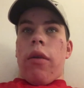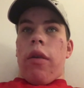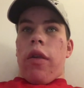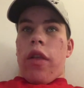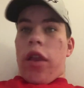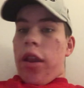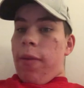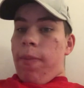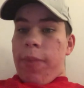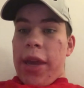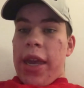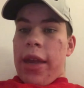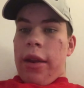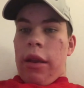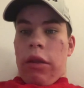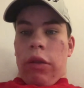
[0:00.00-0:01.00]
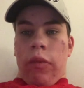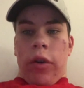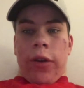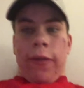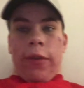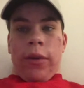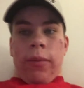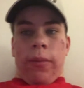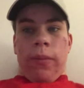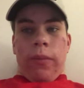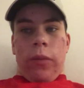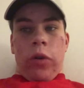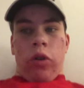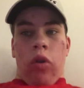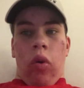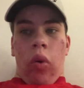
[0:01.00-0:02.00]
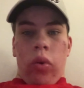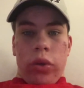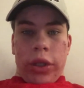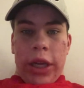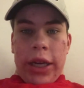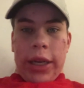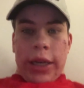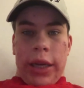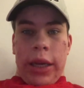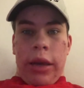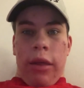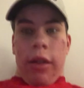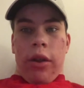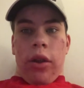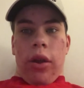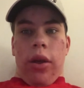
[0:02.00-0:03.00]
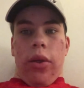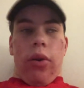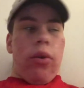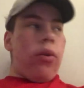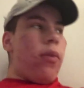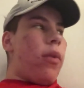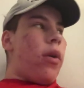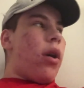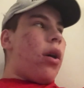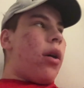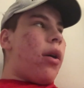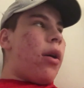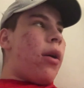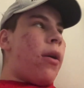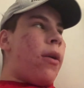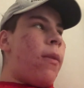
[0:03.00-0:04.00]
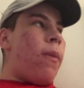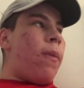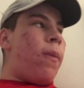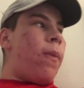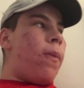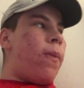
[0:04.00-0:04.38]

speed is one of them. Goaltending is another. And